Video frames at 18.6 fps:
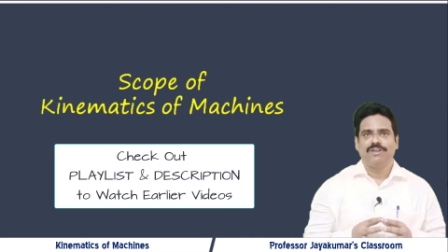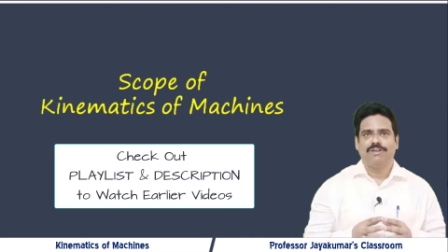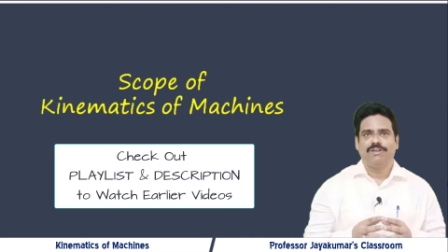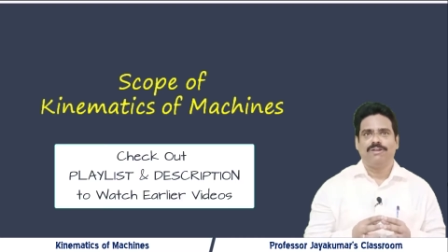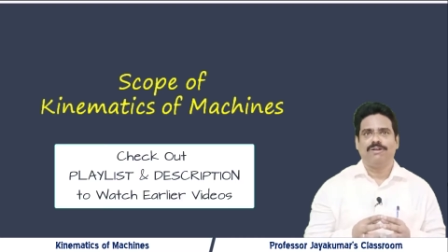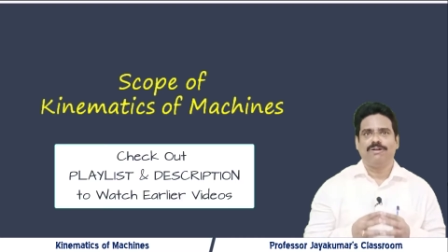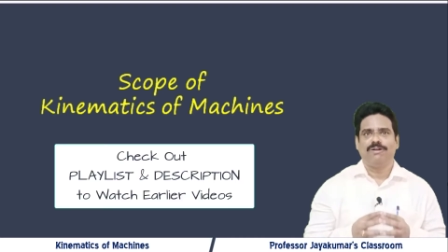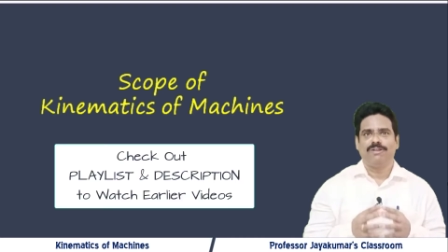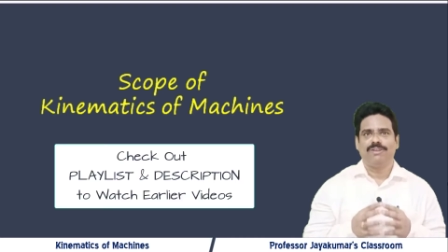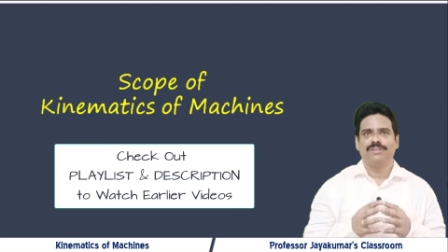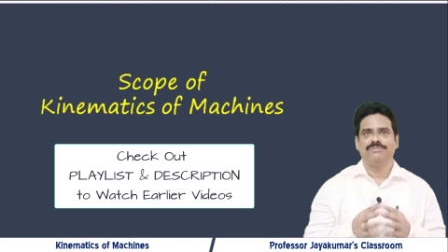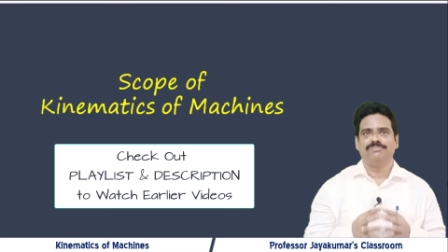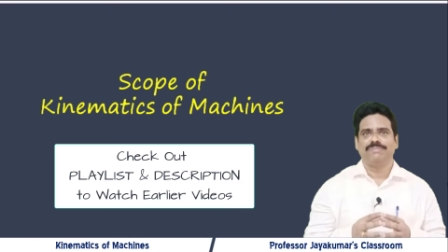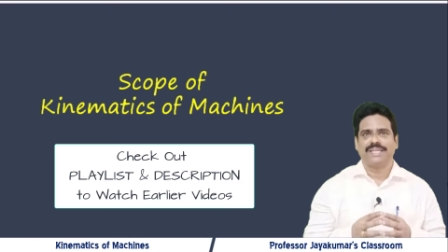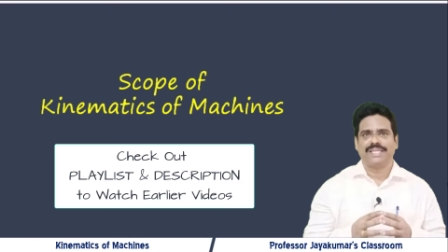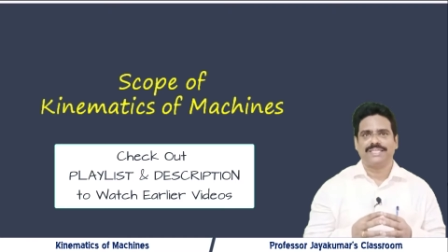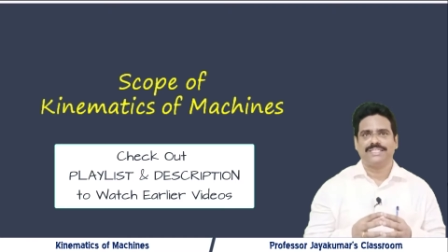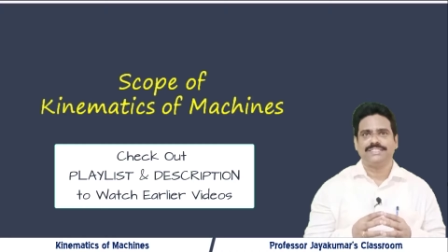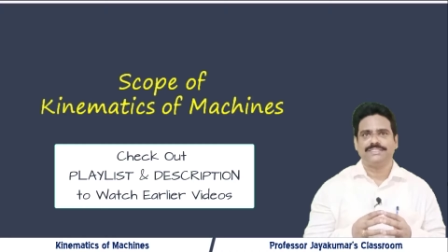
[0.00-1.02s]
all
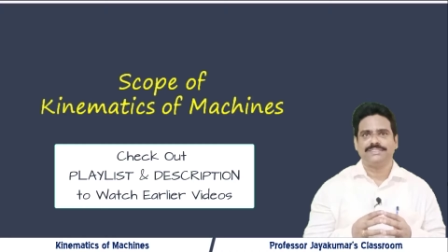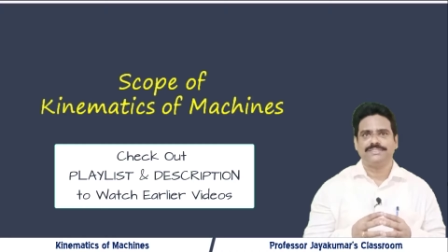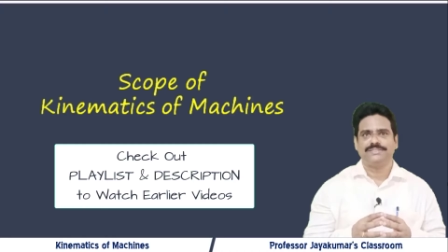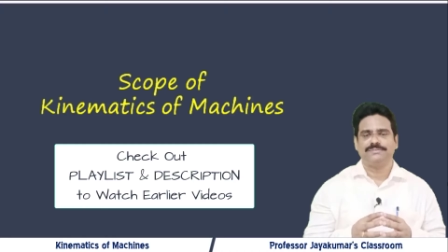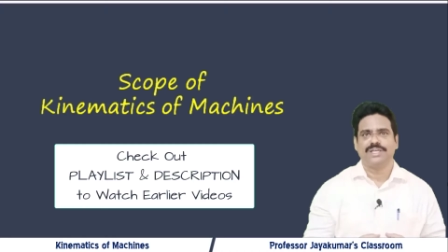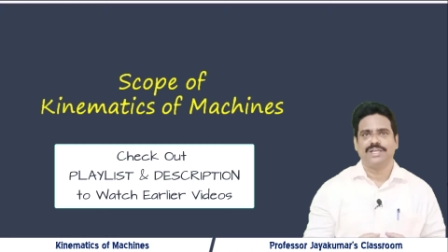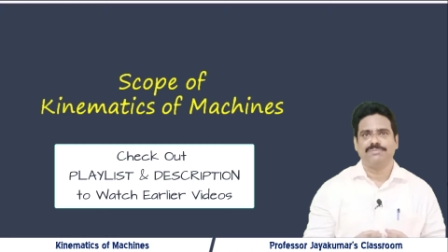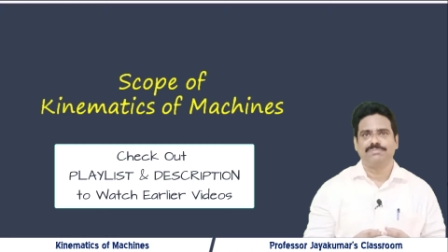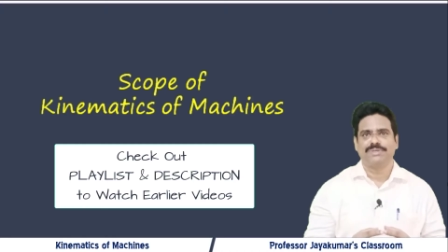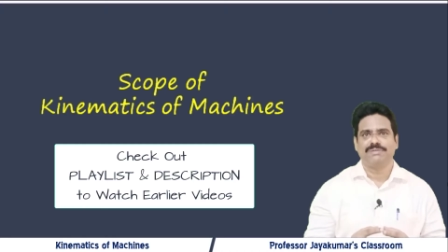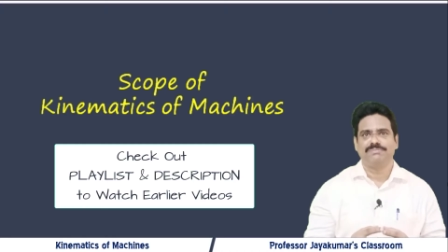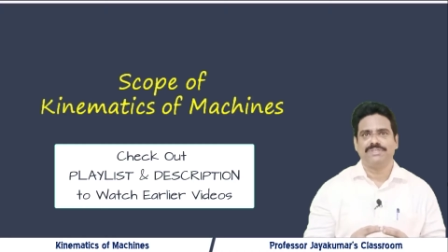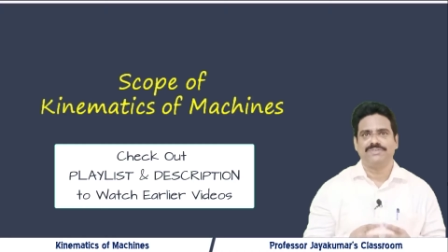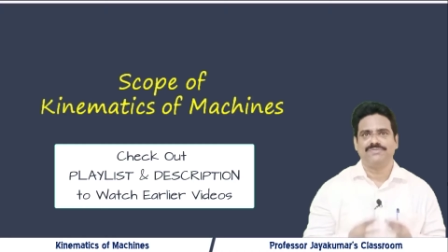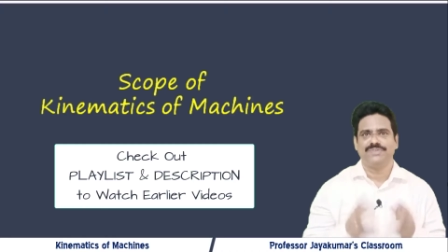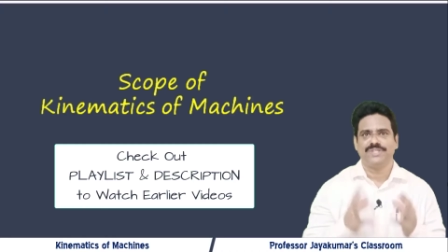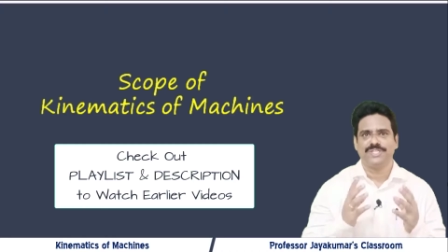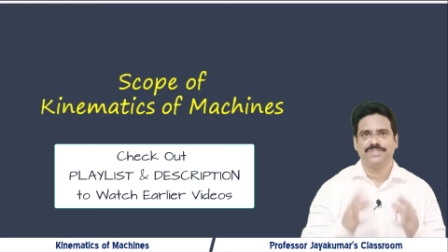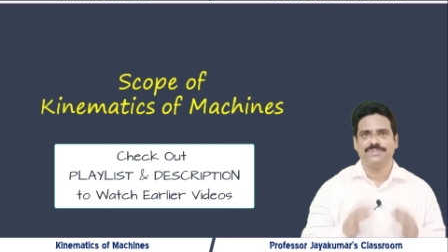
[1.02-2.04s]
my
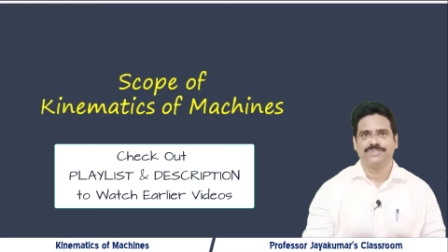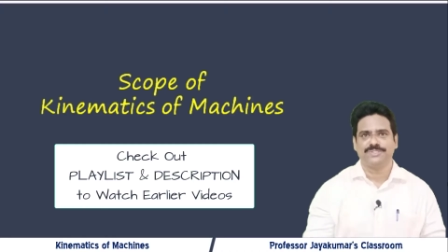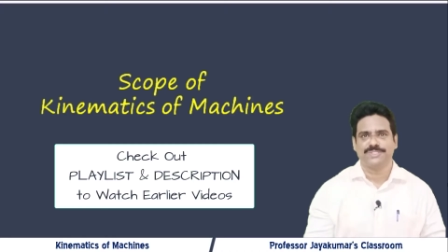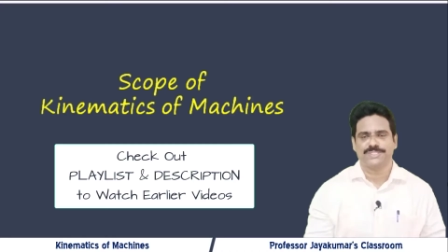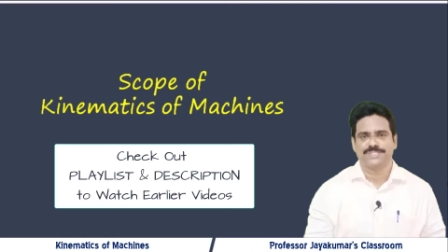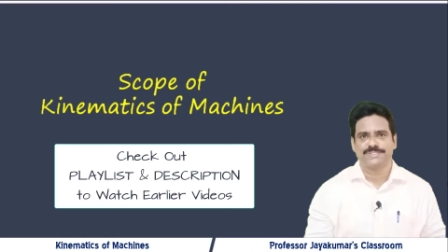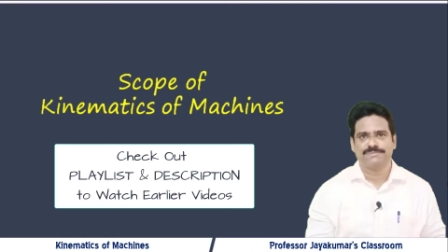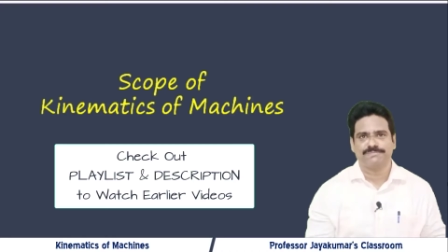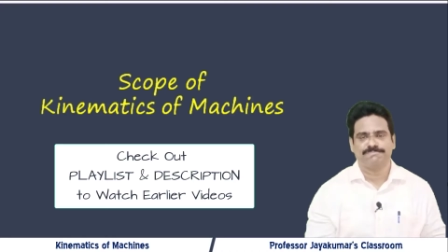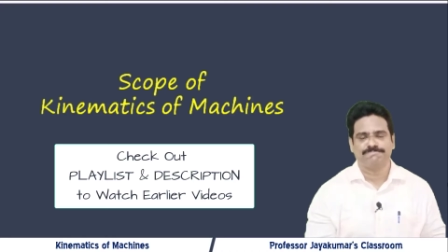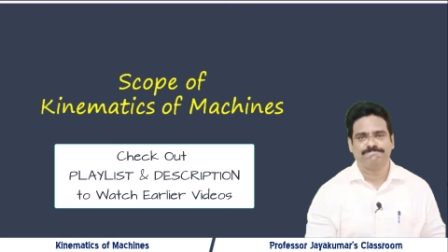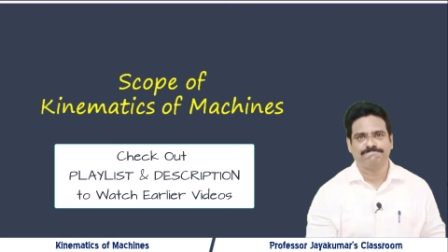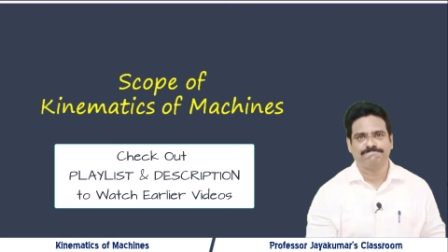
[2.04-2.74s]
upcoming videos.